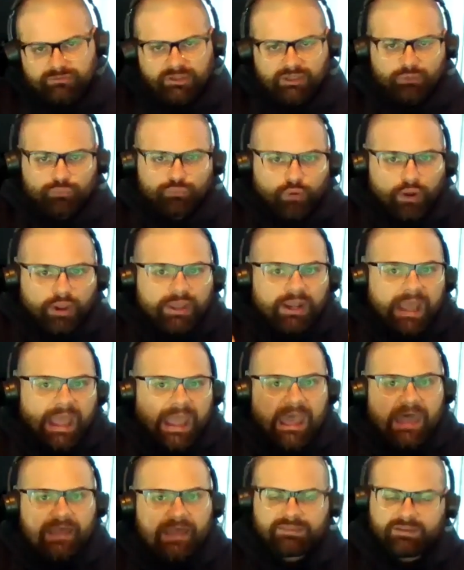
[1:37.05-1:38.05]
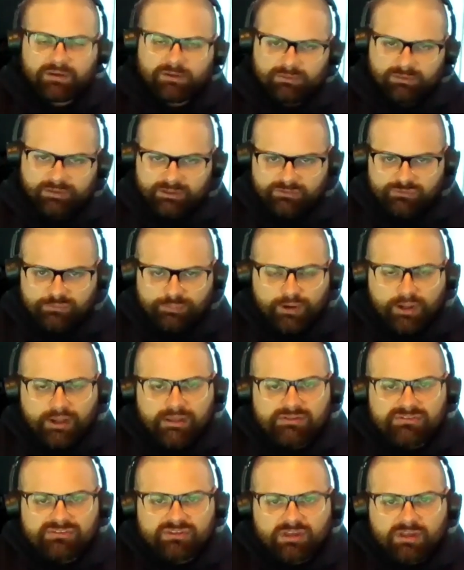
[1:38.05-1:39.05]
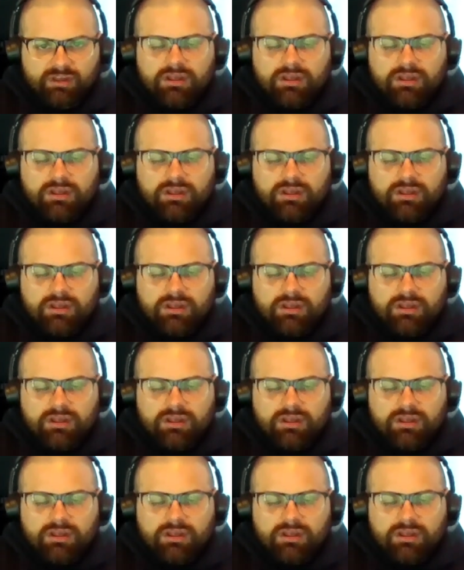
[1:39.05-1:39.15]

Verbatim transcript: like right at their list price,